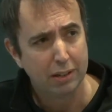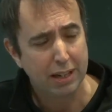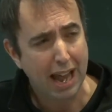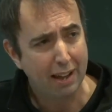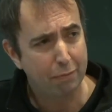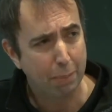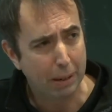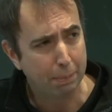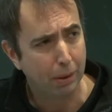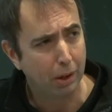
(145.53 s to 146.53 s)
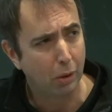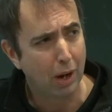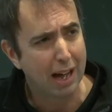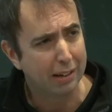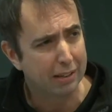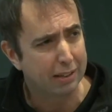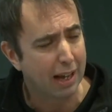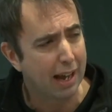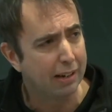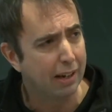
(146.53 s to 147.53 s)
to have people who
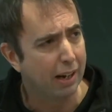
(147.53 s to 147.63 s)
understand